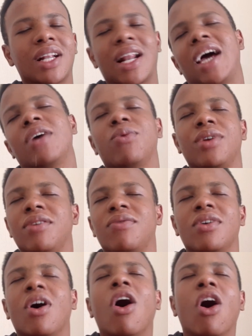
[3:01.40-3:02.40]
client would
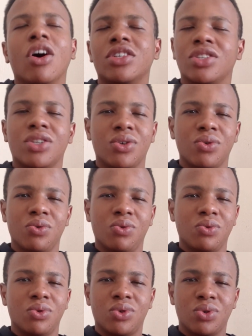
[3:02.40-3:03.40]
even ask
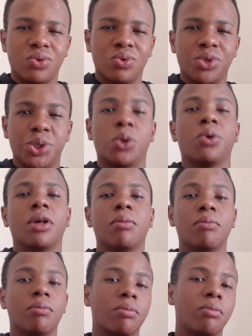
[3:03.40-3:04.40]
you to show
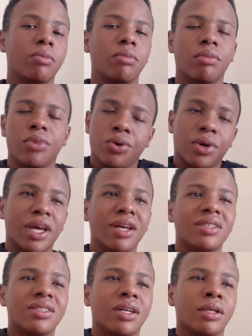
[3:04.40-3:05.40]
them your
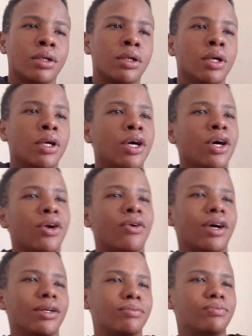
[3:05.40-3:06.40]
case study,
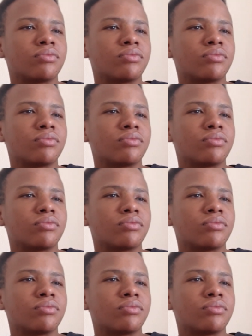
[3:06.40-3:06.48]
right?